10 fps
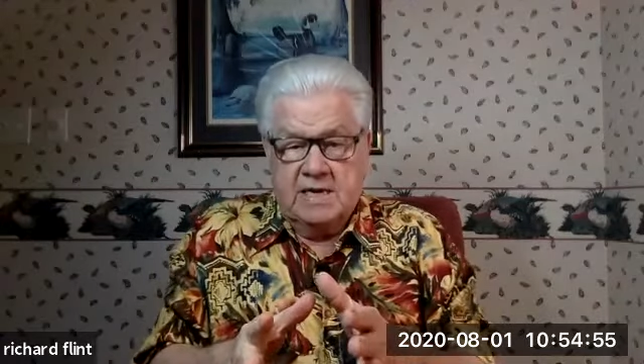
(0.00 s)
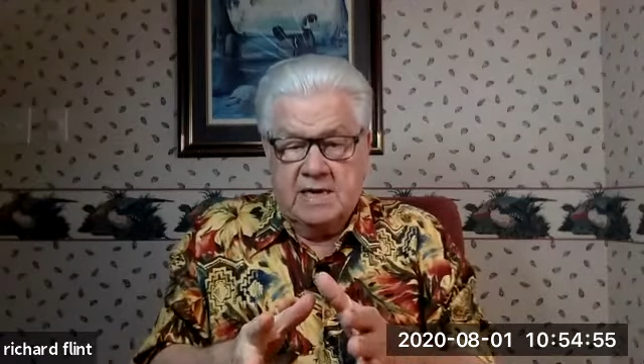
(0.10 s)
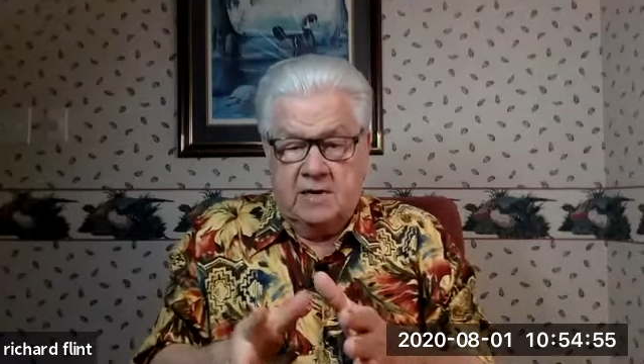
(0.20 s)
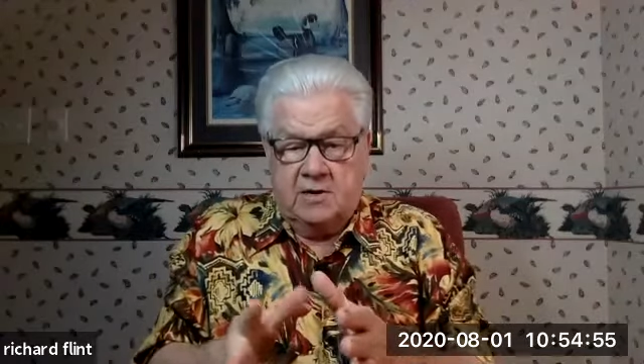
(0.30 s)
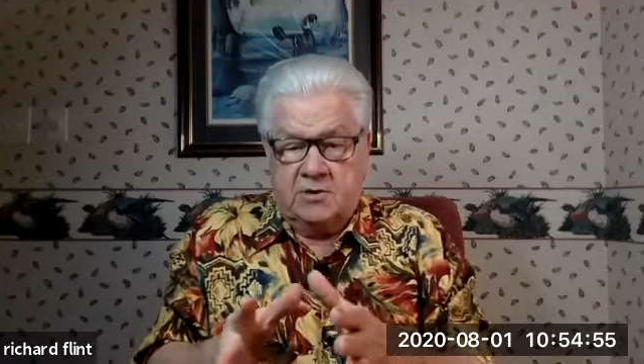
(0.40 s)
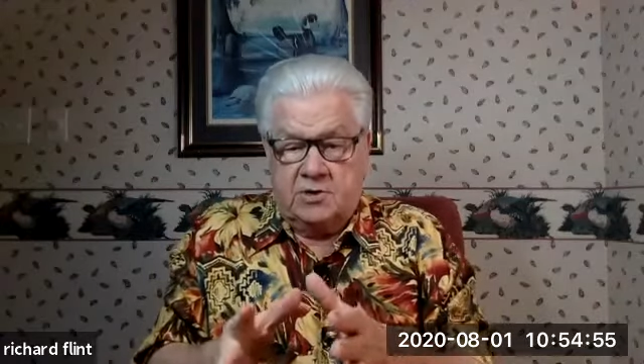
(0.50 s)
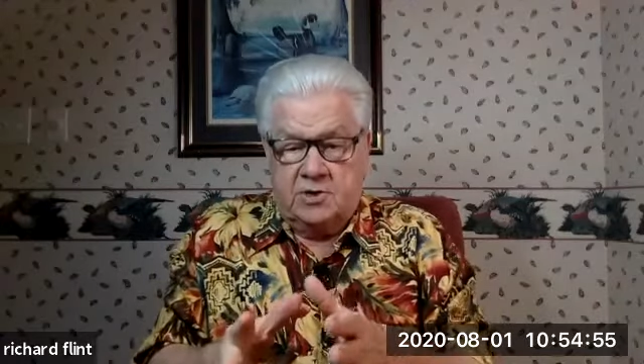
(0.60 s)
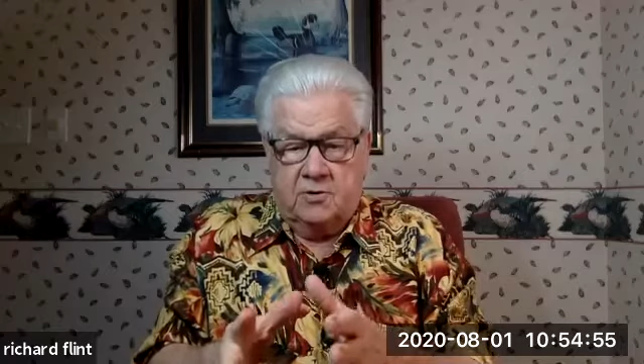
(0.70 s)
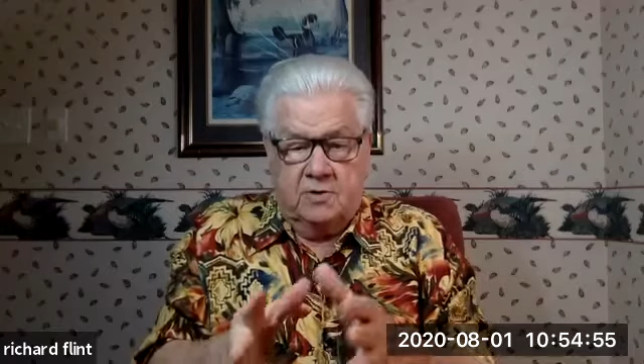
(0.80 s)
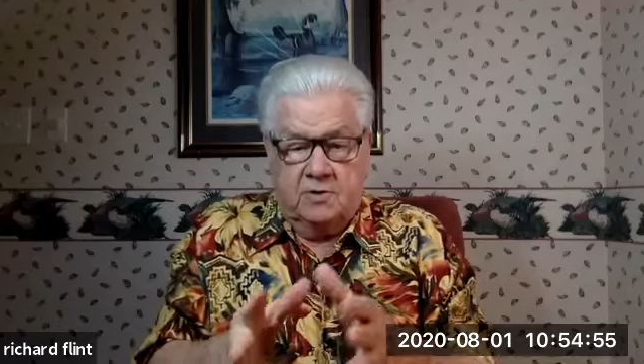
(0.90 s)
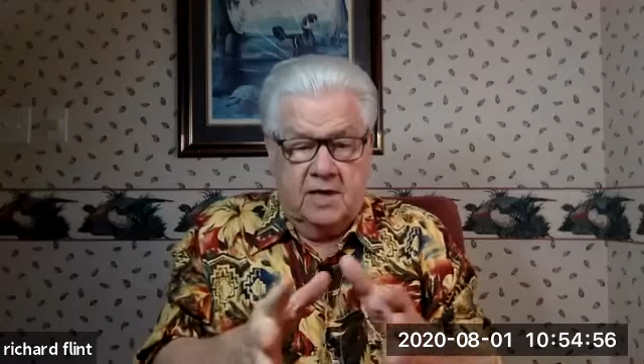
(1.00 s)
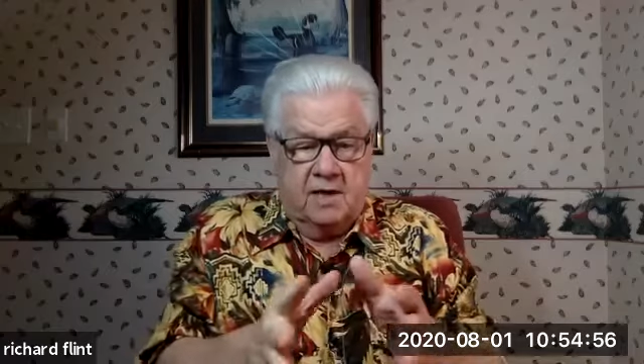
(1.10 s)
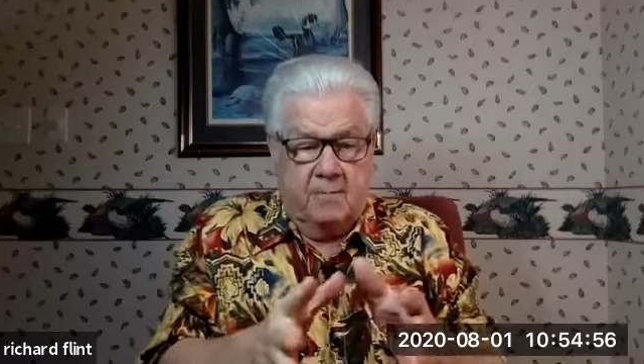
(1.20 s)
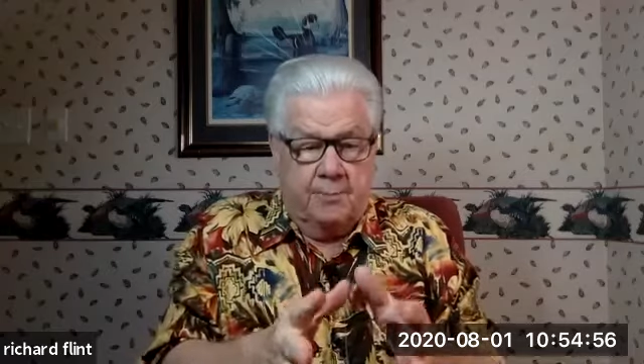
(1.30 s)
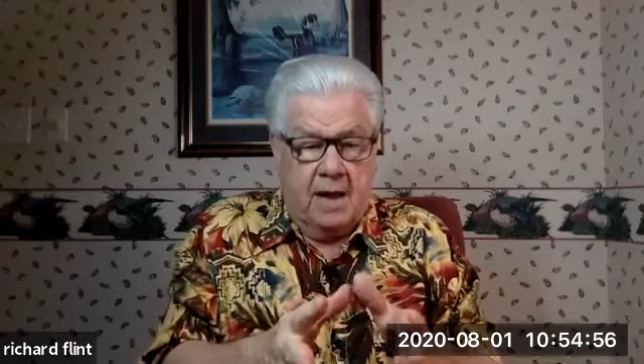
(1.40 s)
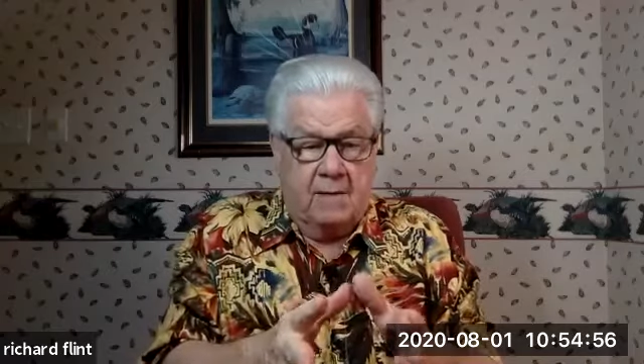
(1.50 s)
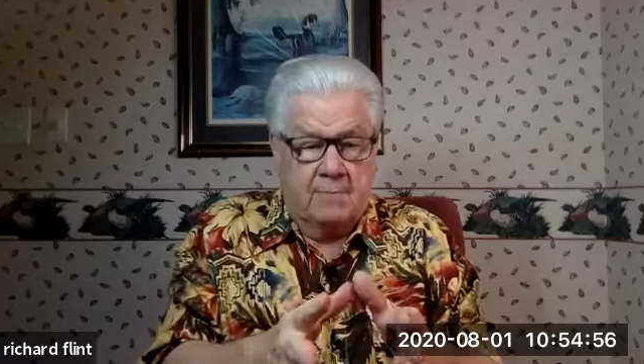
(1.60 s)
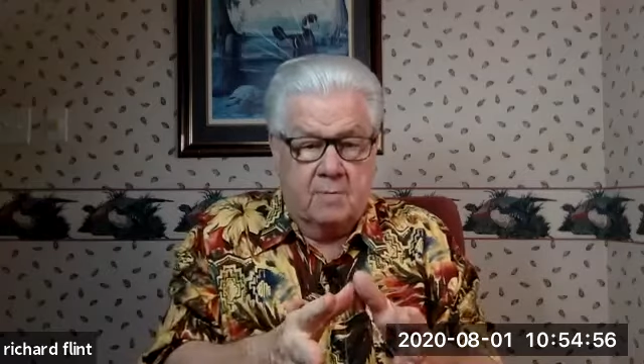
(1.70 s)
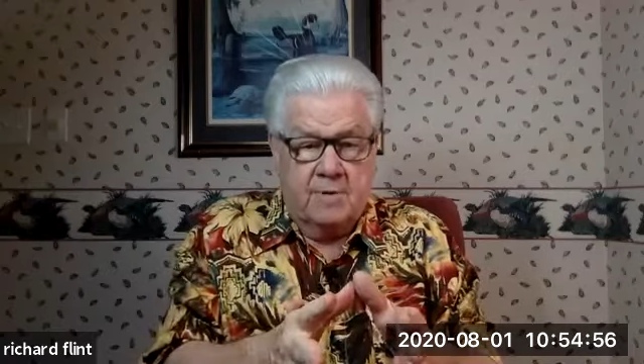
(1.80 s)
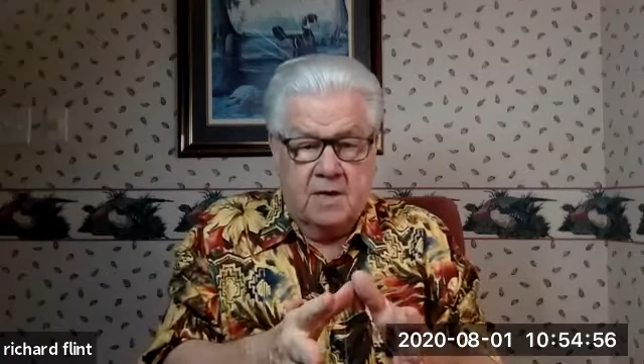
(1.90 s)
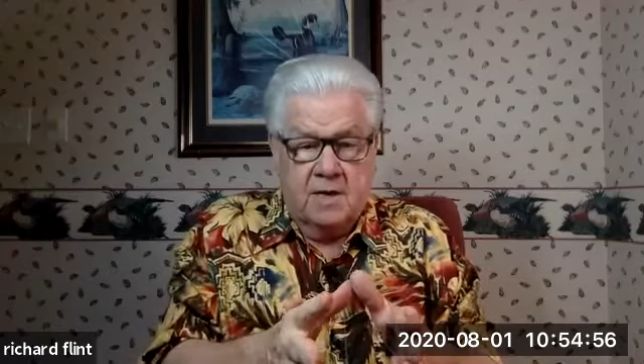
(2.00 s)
a concern and a problem